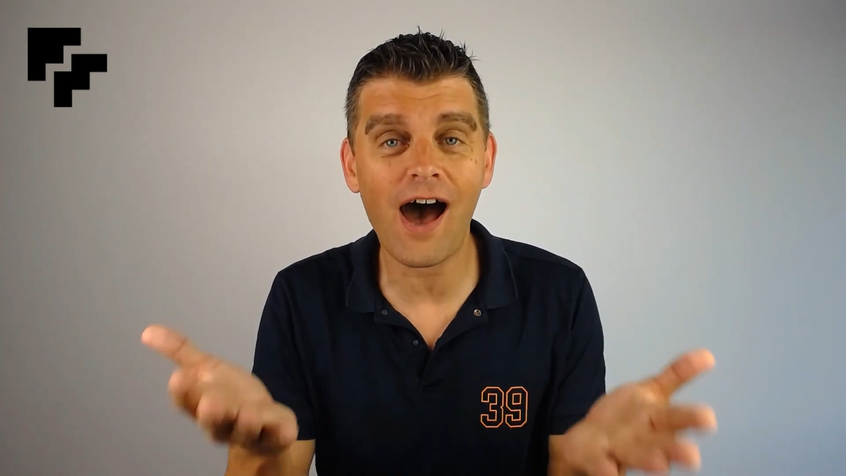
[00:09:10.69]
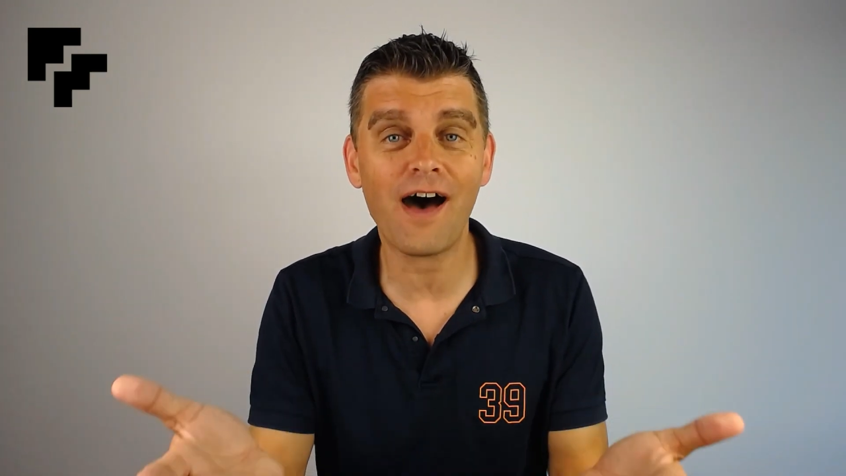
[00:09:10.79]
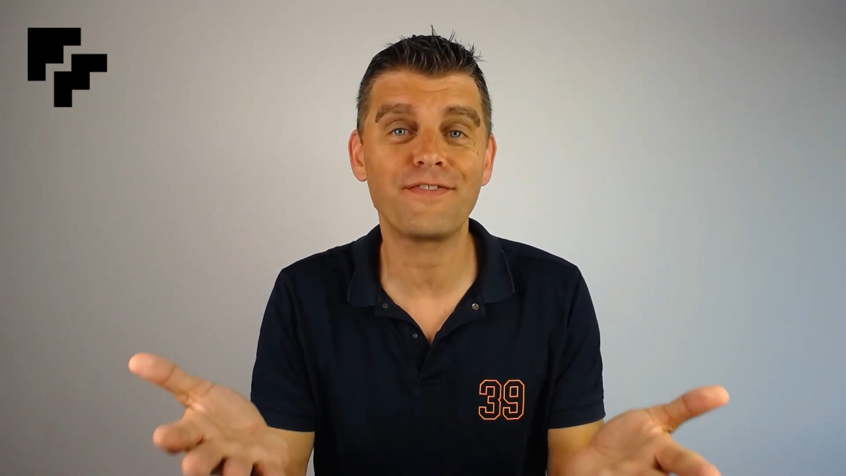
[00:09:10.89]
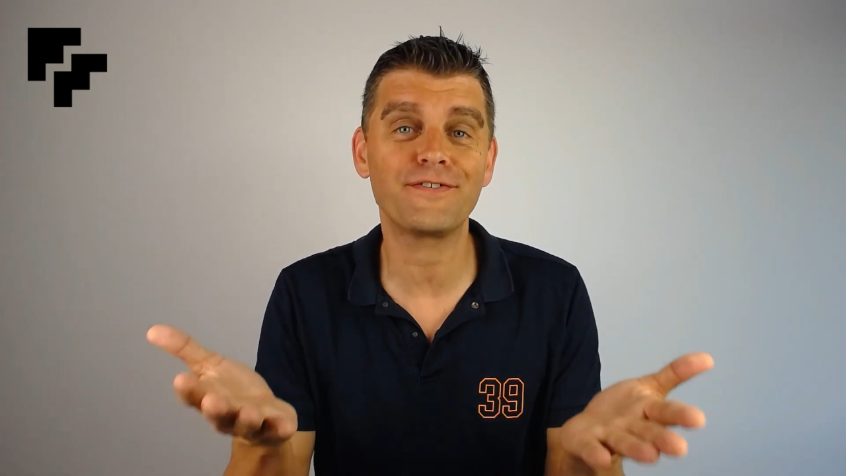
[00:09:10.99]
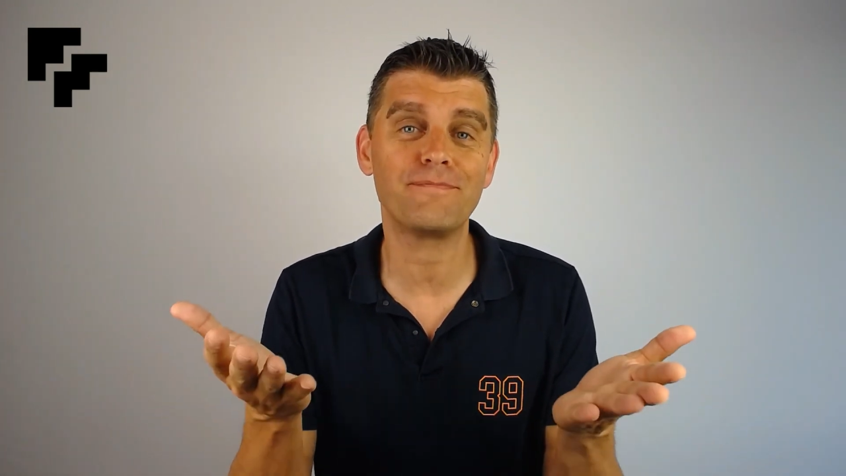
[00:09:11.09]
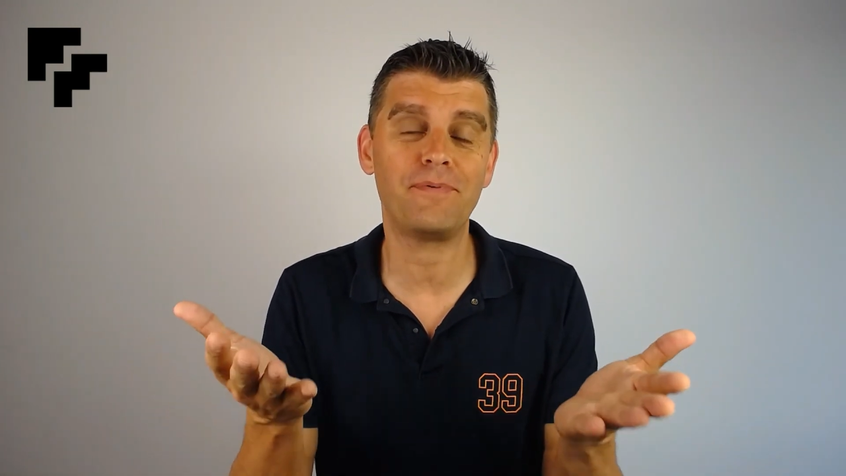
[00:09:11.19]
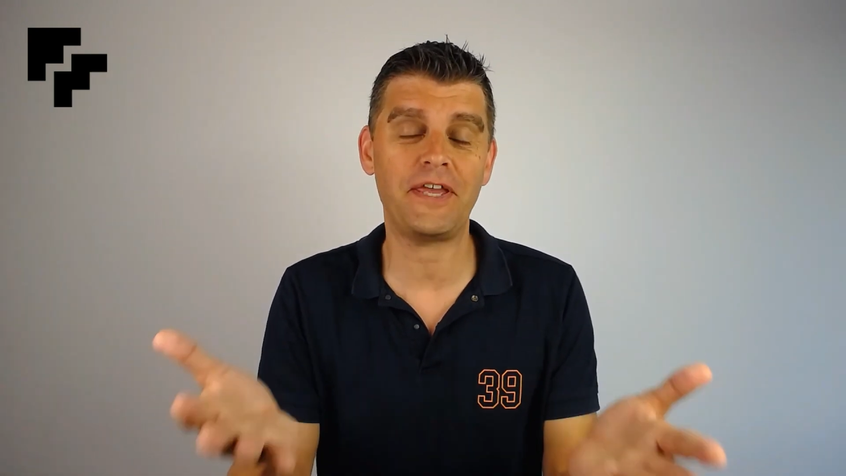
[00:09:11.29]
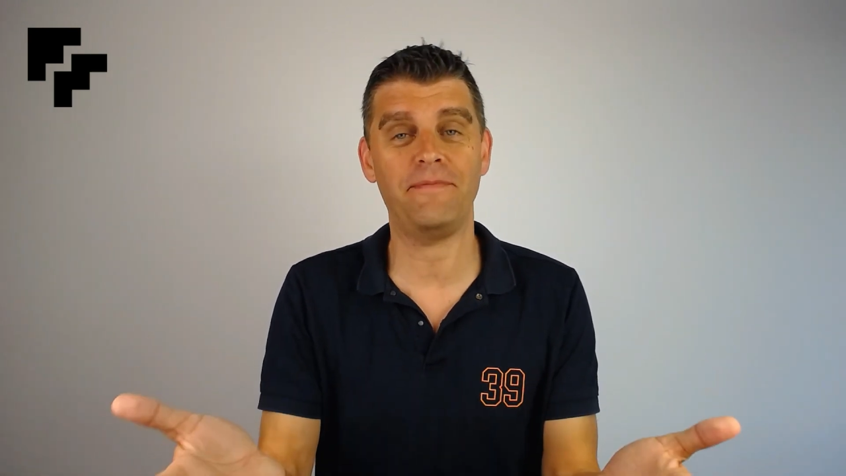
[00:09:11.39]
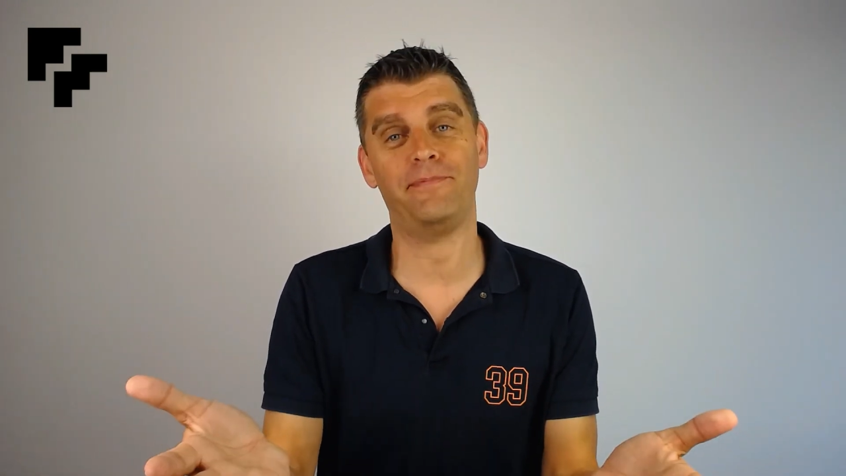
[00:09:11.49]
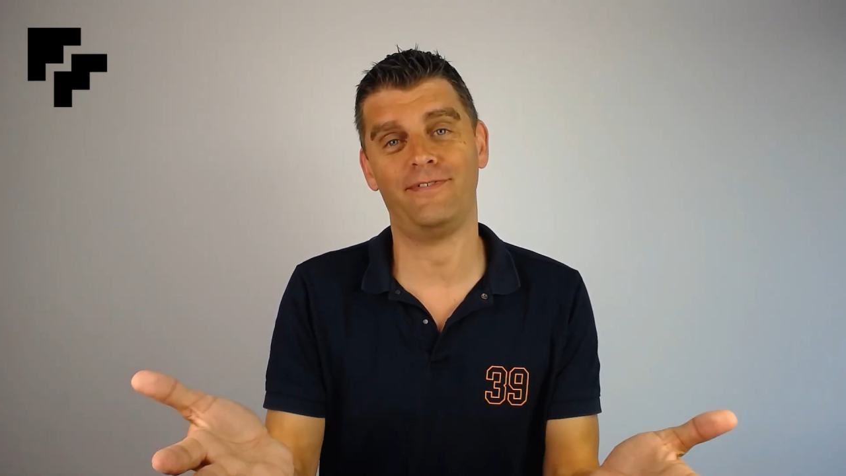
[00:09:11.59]
other
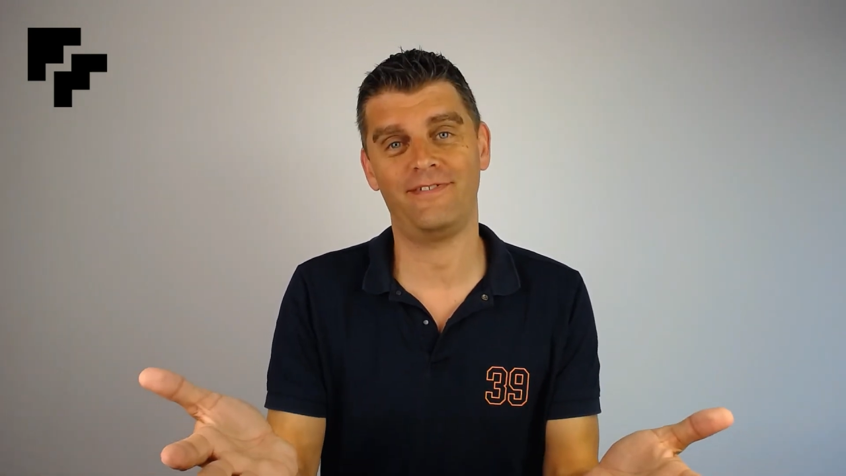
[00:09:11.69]
people,